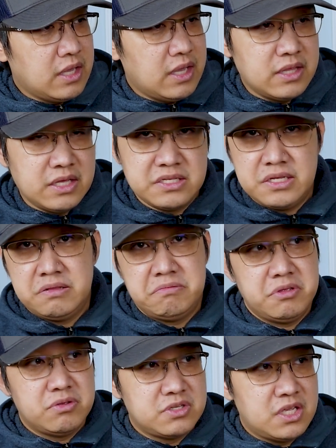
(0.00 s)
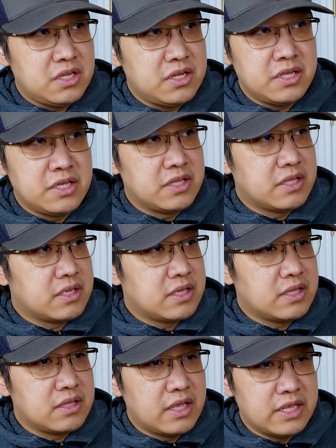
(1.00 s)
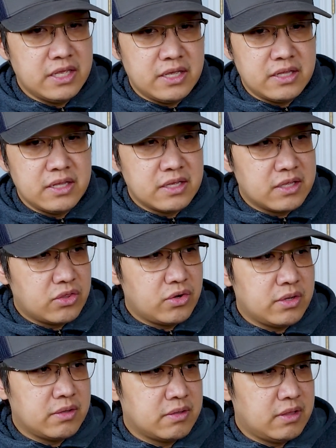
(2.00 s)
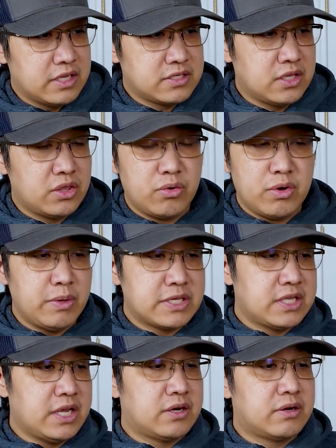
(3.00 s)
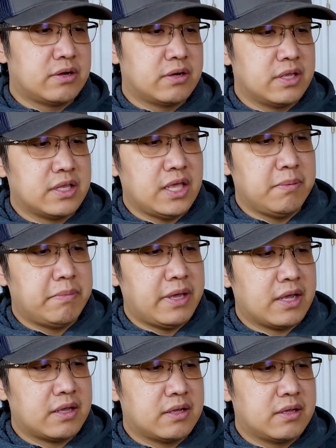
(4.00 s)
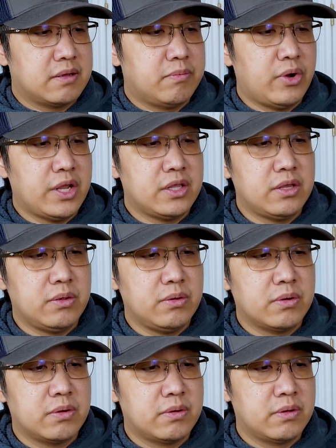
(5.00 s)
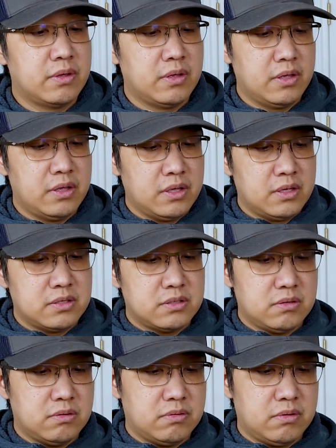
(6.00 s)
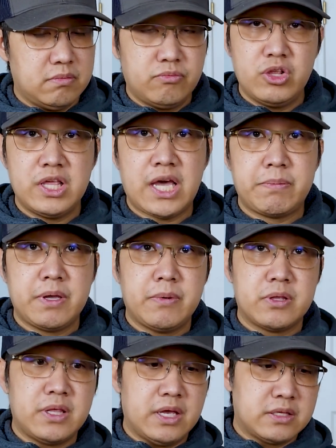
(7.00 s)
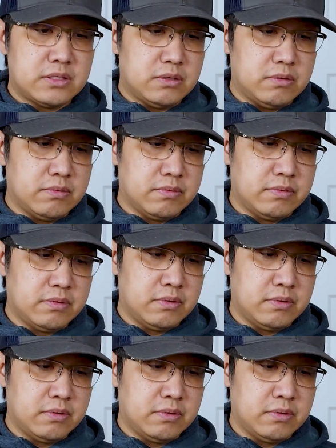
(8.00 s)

and they said, you know, send it in, and I did. Less than 3 weeks later, it came back brand new. So I'm really happy about that. So